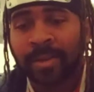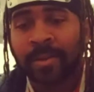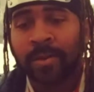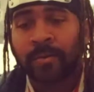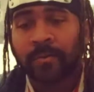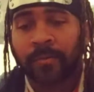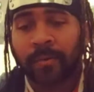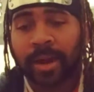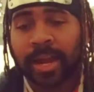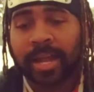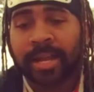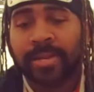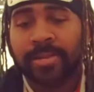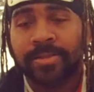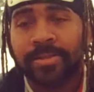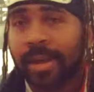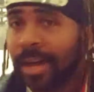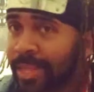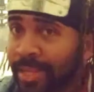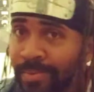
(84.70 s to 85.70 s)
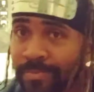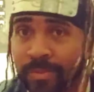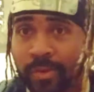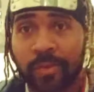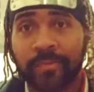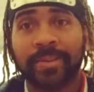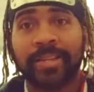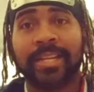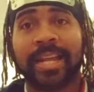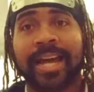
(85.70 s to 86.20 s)
for another
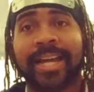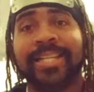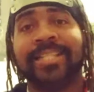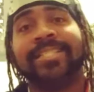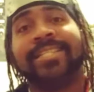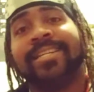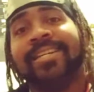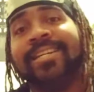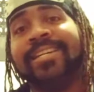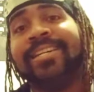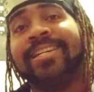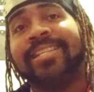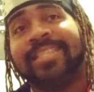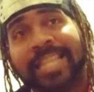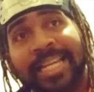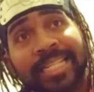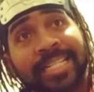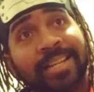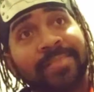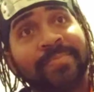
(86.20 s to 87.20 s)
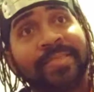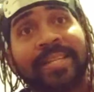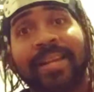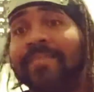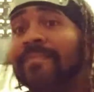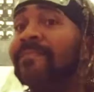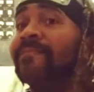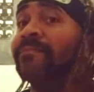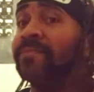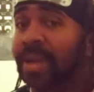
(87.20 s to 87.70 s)
movie night, this is going to be
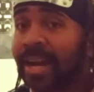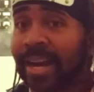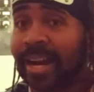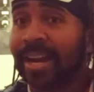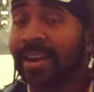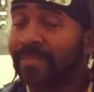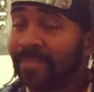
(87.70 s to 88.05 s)
something very,